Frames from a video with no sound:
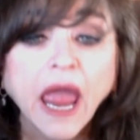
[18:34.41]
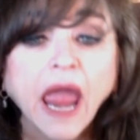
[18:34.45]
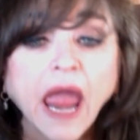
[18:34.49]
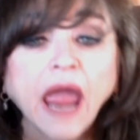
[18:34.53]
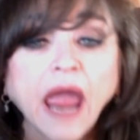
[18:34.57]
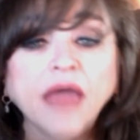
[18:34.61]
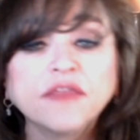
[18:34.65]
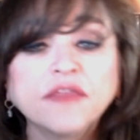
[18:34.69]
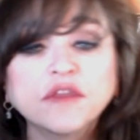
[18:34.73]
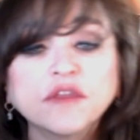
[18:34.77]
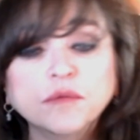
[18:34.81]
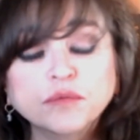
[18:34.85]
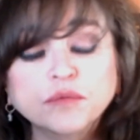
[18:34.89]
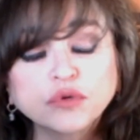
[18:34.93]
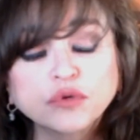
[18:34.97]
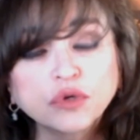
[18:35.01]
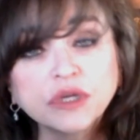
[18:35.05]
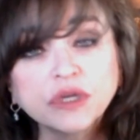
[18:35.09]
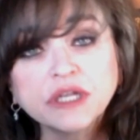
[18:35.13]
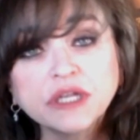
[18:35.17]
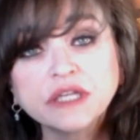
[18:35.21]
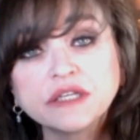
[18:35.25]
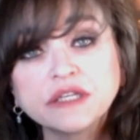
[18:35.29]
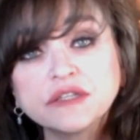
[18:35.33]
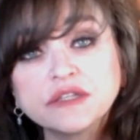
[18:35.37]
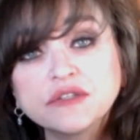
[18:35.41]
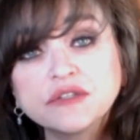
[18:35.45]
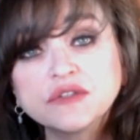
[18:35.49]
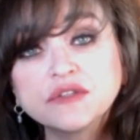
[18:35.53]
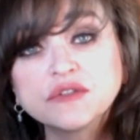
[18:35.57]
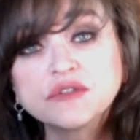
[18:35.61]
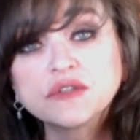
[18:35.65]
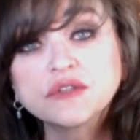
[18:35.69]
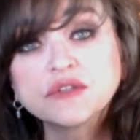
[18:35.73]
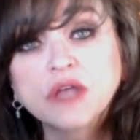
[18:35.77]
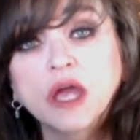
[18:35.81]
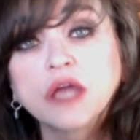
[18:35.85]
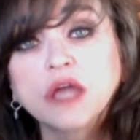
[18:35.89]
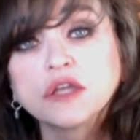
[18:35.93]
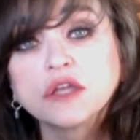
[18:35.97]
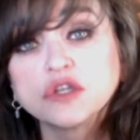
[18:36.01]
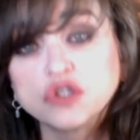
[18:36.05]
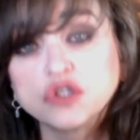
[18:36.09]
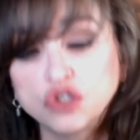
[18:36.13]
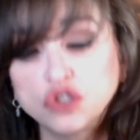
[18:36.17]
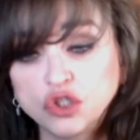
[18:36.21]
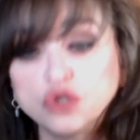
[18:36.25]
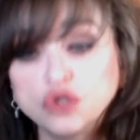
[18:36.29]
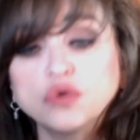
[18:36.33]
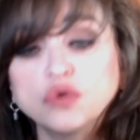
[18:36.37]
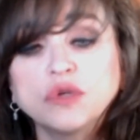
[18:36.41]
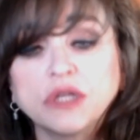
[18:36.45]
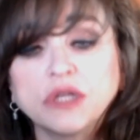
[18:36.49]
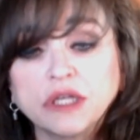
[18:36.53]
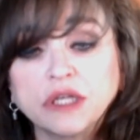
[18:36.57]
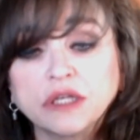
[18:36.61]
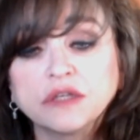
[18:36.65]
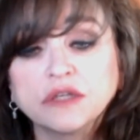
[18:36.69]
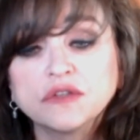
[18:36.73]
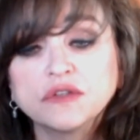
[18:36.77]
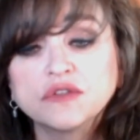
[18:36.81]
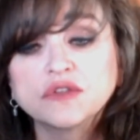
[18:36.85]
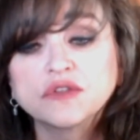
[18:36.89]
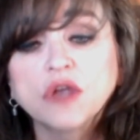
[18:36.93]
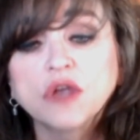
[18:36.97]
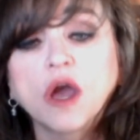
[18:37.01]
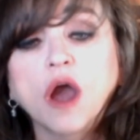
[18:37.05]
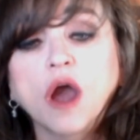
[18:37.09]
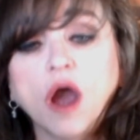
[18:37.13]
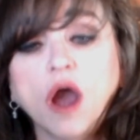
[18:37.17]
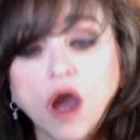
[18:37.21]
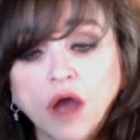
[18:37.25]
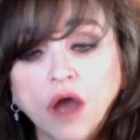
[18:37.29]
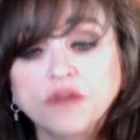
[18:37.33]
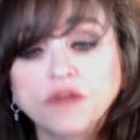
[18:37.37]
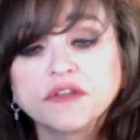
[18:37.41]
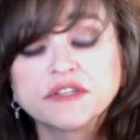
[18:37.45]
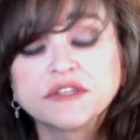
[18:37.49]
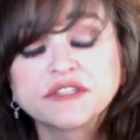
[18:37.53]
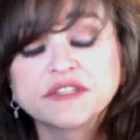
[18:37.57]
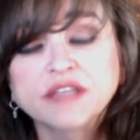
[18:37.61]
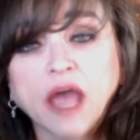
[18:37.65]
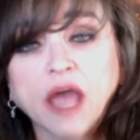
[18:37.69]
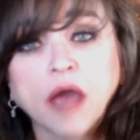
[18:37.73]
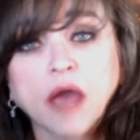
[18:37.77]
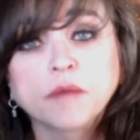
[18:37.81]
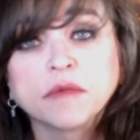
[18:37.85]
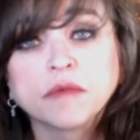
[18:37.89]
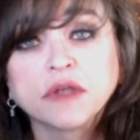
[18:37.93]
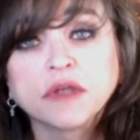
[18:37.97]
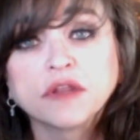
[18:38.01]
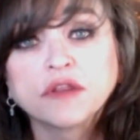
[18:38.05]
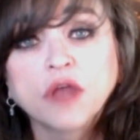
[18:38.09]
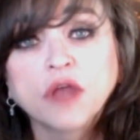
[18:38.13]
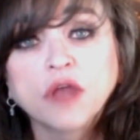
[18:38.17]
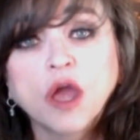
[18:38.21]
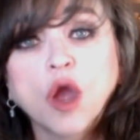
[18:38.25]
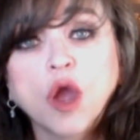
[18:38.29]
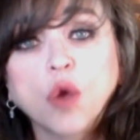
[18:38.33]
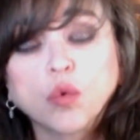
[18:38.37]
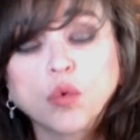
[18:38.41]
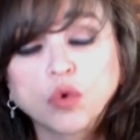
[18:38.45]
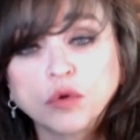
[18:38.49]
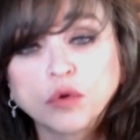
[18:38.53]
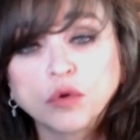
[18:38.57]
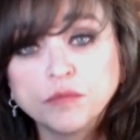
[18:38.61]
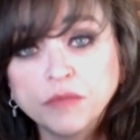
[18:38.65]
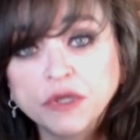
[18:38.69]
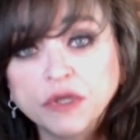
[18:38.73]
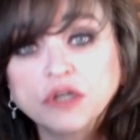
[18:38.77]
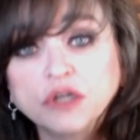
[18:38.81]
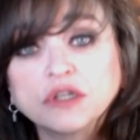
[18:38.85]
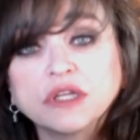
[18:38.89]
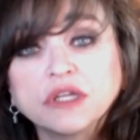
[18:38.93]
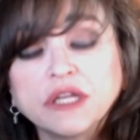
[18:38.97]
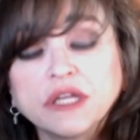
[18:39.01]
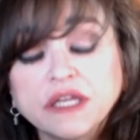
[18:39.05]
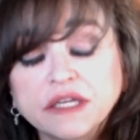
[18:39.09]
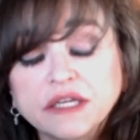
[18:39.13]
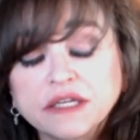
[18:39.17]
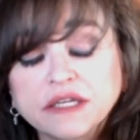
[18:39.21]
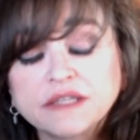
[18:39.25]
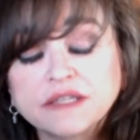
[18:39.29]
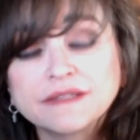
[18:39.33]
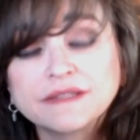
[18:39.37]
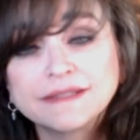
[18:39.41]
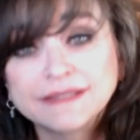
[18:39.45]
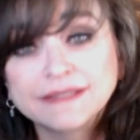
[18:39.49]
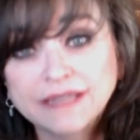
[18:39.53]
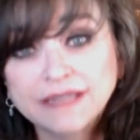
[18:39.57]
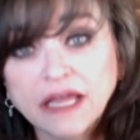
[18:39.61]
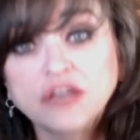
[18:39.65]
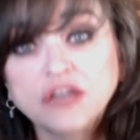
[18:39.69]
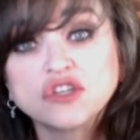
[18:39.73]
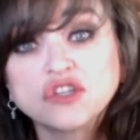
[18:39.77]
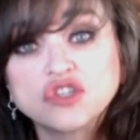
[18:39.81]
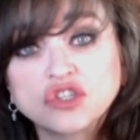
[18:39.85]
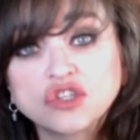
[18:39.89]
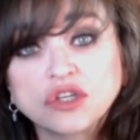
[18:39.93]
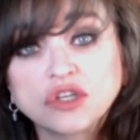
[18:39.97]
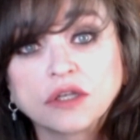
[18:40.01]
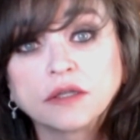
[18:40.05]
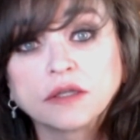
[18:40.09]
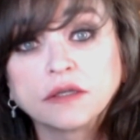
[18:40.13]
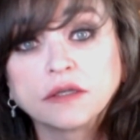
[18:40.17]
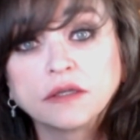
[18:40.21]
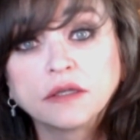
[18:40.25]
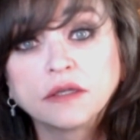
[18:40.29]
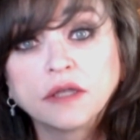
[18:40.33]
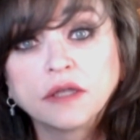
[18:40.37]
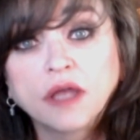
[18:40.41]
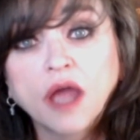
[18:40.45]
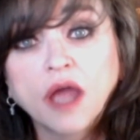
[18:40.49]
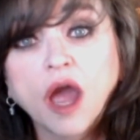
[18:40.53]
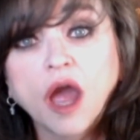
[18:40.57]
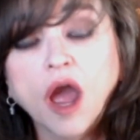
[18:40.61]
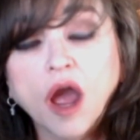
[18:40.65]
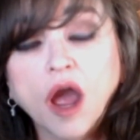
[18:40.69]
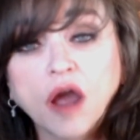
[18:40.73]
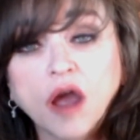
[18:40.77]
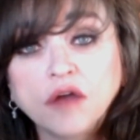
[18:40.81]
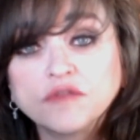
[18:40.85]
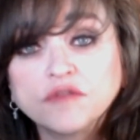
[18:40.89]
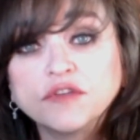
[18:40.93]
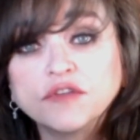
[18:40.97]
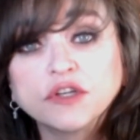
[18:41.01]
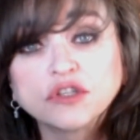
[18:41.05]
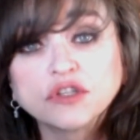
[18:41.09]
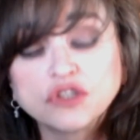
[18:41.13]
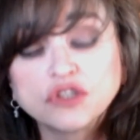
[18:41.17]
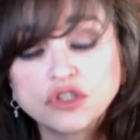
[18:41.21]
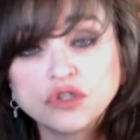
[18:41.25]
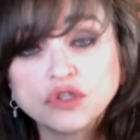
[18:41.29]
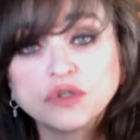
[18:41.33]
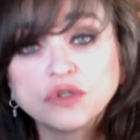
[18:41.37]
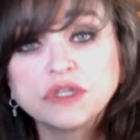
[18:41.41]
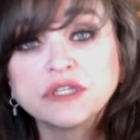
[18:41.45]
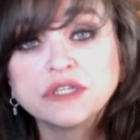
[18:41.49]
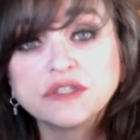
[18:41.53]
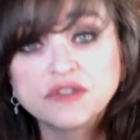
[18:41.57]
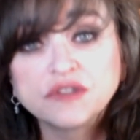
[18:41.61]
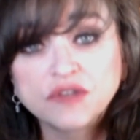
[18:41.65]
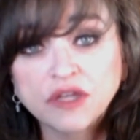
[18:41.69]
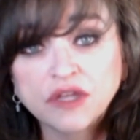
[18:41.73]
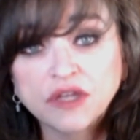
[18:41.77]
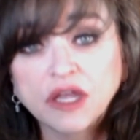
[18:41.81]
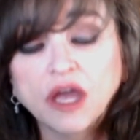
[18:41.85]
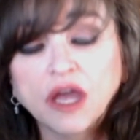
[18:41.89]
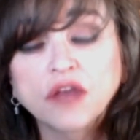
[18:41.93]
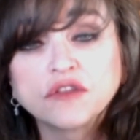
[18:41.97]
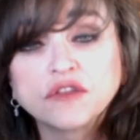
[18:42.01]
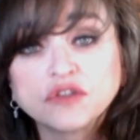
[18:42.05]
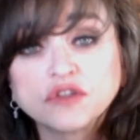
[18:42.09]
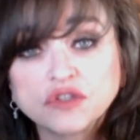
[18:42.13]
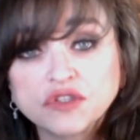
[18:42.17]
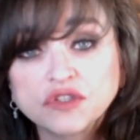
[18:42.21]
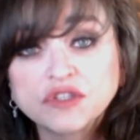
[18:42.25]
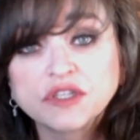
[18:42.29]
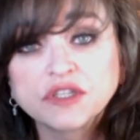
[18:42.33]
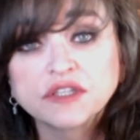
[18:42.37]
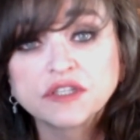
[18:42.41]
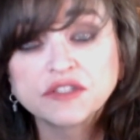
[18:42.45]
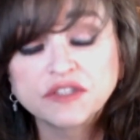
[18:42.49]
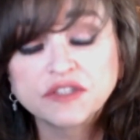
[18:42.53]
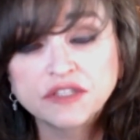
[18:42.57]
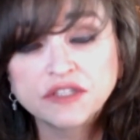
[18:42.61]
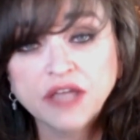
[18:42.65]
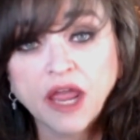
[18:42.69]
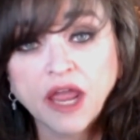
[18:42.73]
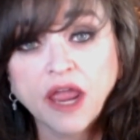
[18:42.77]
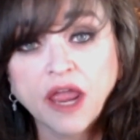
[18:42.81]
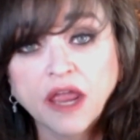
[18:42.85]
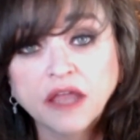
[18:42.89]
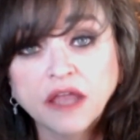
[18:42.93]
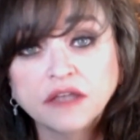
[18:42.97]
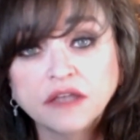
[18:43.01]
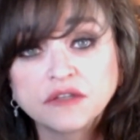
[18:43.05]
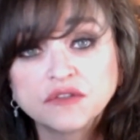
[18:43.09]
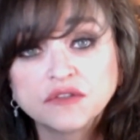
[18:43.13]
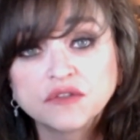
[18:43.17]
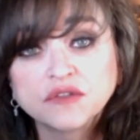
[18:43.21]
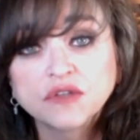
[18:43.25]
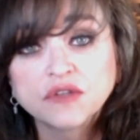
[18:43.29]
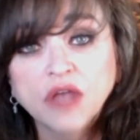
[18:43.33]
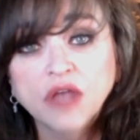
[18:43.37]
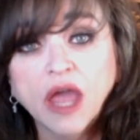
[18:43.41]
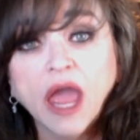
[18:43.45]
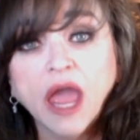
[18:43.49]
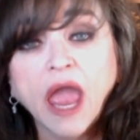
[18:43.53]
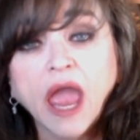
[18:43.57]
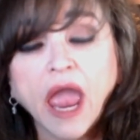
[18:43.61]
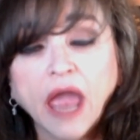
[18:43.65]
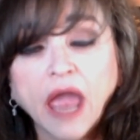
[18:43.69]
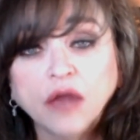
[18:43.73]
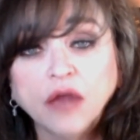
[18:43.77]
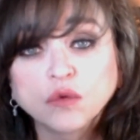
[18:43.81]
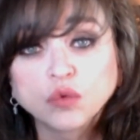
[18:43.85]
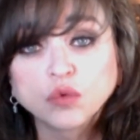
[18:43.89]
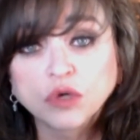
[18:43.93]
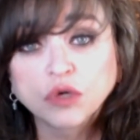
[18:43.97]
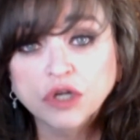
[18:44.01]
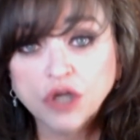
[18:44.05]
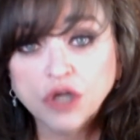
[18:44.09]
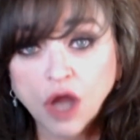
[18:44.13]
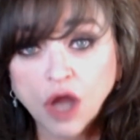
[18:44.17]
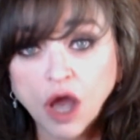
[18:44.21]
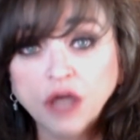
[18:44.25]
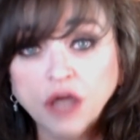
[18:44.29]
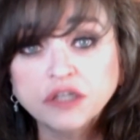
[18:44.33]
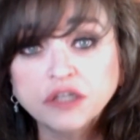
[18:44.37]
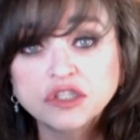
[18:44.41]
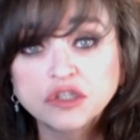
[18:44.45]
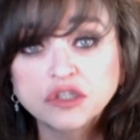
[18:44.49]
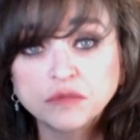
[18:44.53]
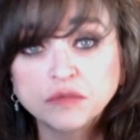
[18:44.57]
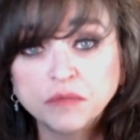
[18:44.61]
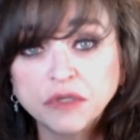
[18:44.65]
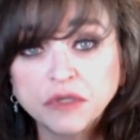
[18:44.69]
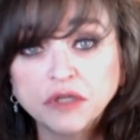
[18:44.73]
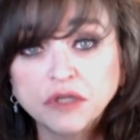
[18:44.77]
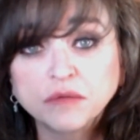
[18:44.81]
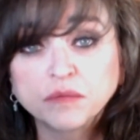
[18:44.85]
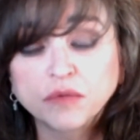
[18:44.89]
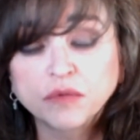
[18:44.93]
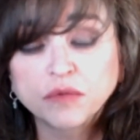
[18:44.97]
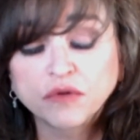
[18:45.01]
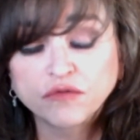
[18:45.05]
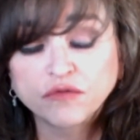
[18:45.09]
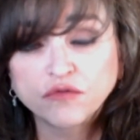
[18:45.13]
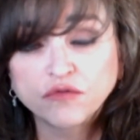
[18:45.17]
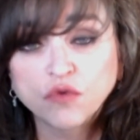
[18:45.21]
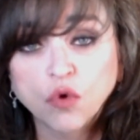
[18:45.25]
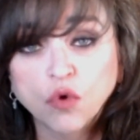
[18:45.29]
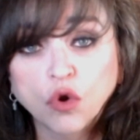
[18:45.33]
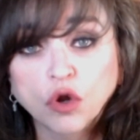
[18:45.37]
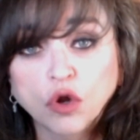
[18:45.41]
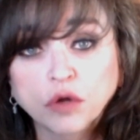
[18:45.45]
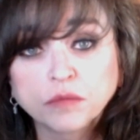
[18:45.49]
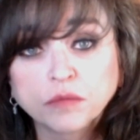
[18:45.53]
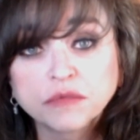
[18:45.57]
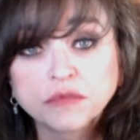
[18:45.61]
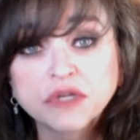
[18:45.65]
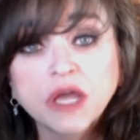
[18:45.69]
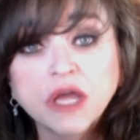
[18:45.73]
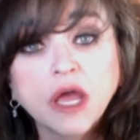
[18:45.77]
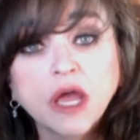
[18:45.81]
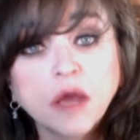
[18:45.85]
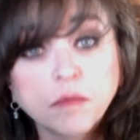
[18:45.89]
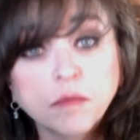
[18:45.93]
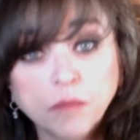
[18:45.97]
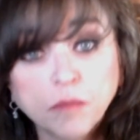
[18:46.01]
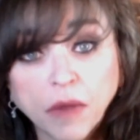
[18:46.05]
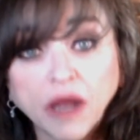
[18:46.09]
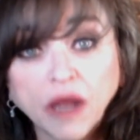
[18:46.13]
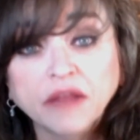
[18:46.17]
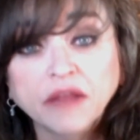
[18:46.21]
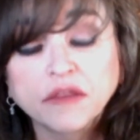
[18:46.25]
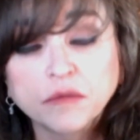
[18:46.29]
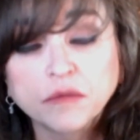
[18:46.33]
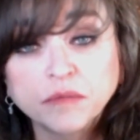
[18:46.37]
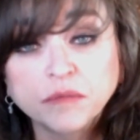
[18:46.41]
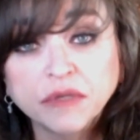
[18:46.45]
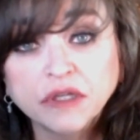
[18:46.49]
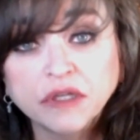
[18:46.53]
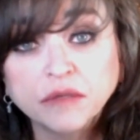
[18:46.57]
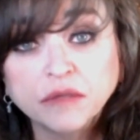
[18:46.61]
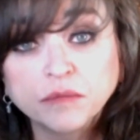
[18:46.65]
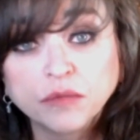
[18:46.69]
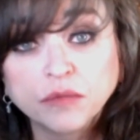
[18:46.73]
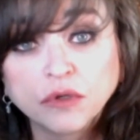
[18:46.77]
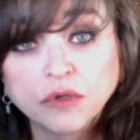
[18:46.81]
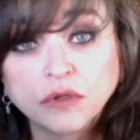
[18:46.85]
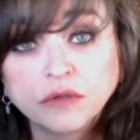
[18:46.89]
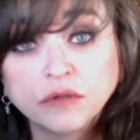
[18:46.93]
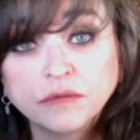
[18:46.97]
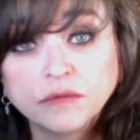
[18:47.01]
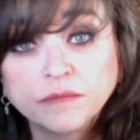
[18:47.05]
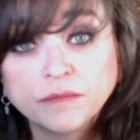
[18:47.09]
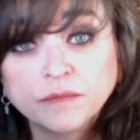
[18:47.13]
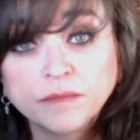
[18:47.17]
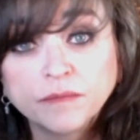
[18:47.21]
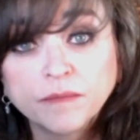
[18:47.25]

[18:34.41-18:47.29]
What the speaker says: And the priests' duties on the Sabbath were merely an extension of their duties the other 6 days and were not to be performed by the people.